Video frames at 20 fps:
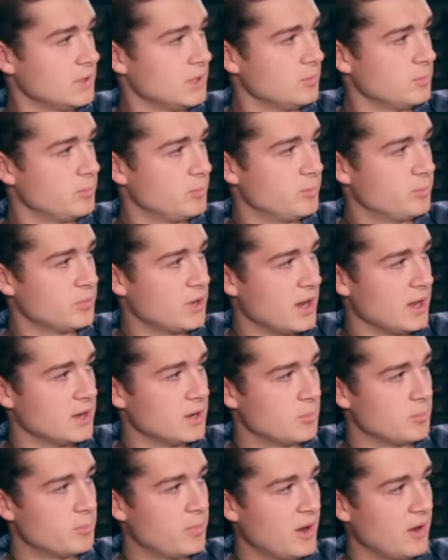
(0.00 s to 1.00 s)
kind
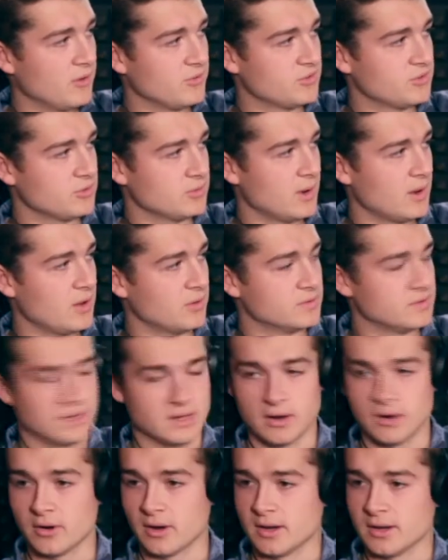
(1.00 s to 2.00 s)
of bounce around
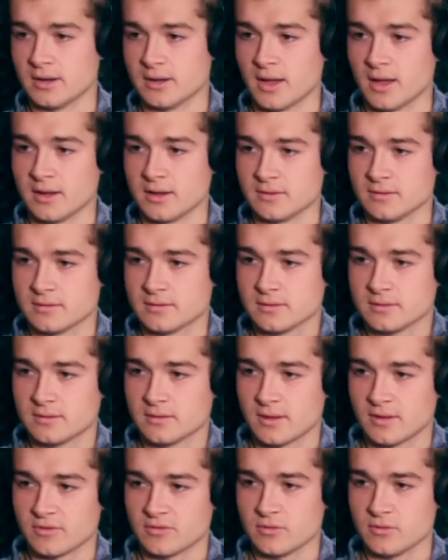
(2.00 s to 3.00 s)
here at night.
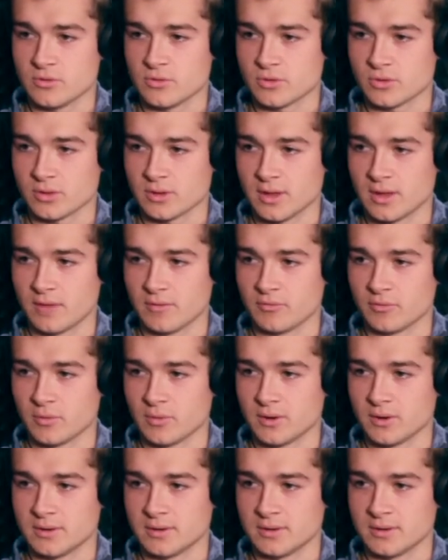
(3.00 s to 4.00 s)
That's usually
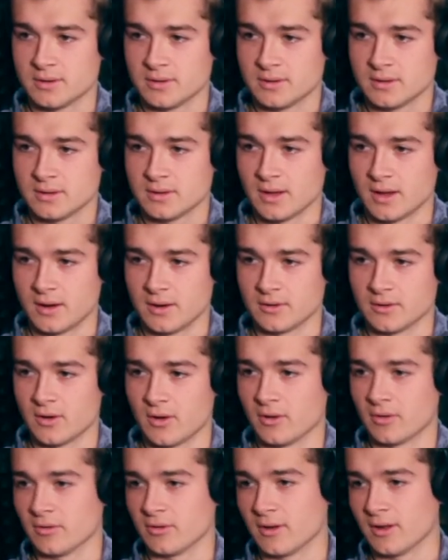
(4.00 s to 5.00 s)
everyone kind of
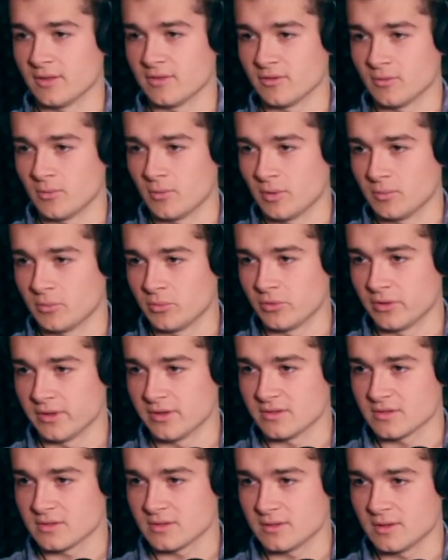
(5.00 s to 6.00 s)
congregates at one
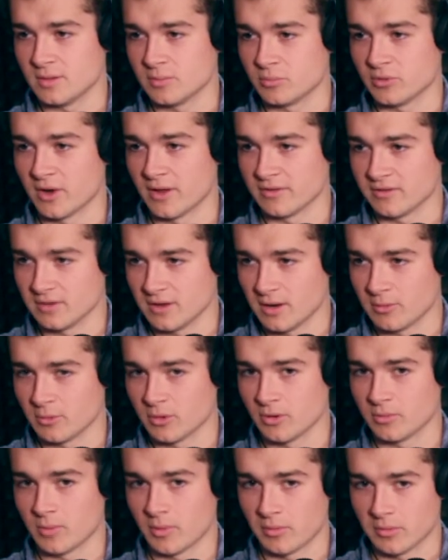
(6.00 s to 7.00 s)
place in the
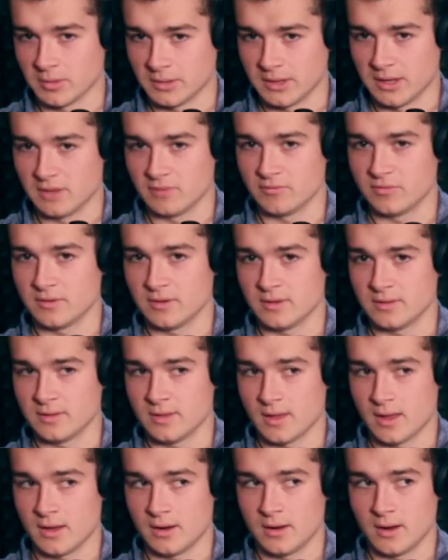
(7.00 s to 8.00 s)
neighborhood where we live, and
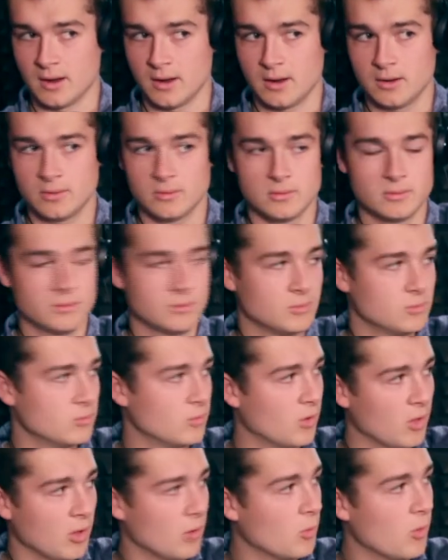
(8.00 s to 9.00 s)
then
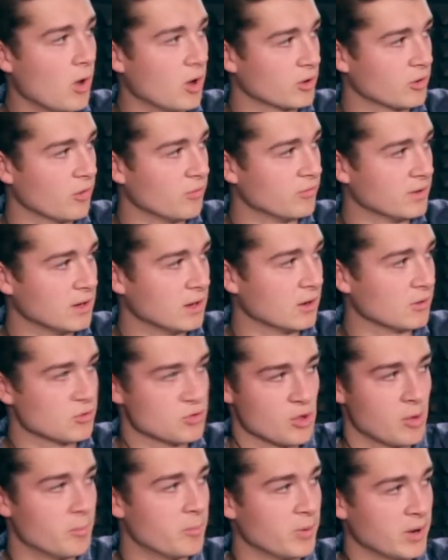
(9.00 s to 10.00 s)
we'll walk over here,
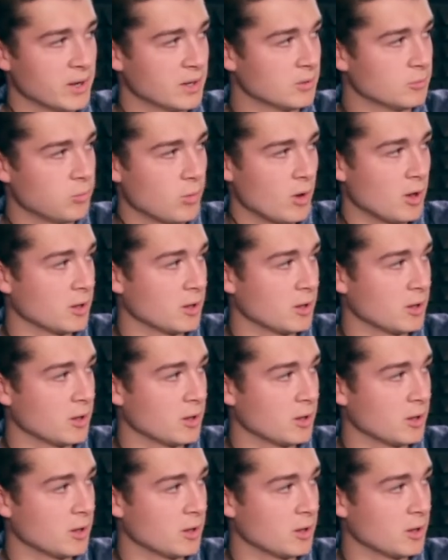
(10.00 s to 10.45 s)
jump bike, walk.